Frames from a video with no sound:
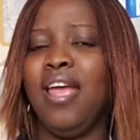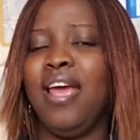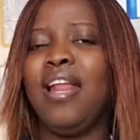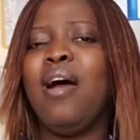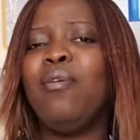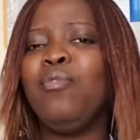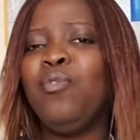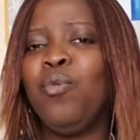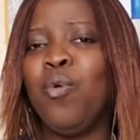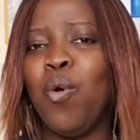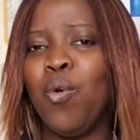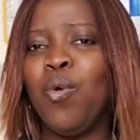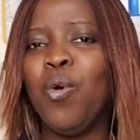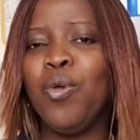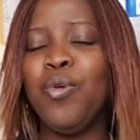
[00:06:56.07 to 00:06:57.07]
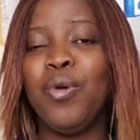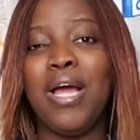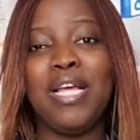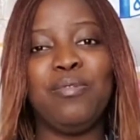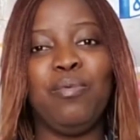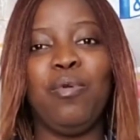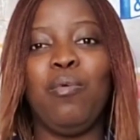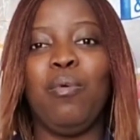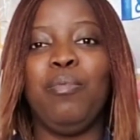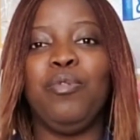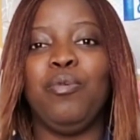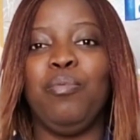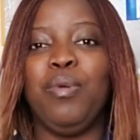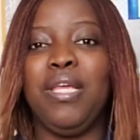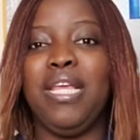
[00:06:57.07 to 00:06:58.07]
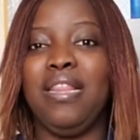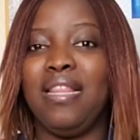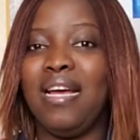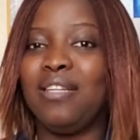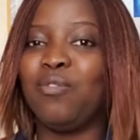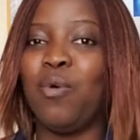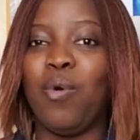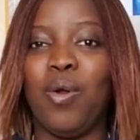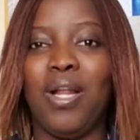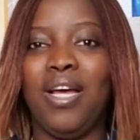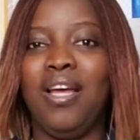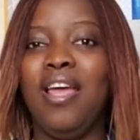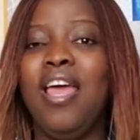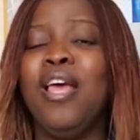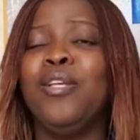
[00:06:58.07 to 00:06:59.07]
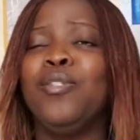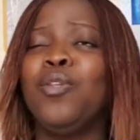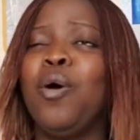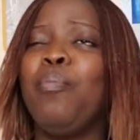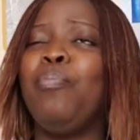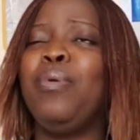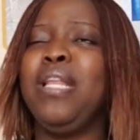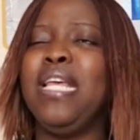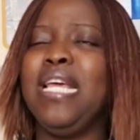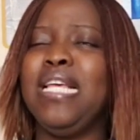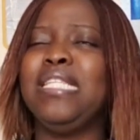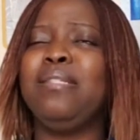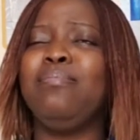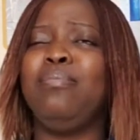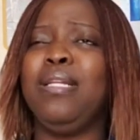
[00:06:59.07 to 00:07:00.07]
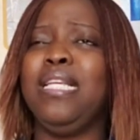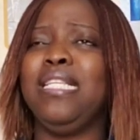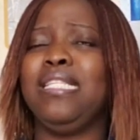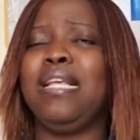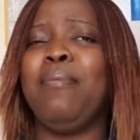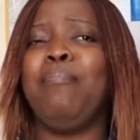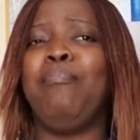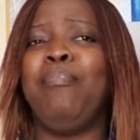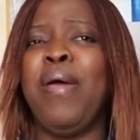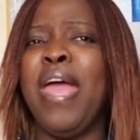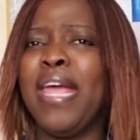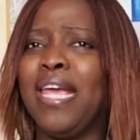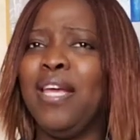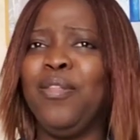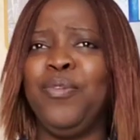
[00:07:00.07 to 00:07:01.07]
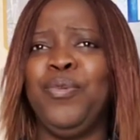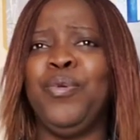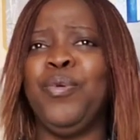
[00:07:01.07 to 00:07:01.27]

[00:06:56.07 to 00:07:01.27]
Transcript: And I know you guys will not want me to be in that corner. So please, please, I'm begging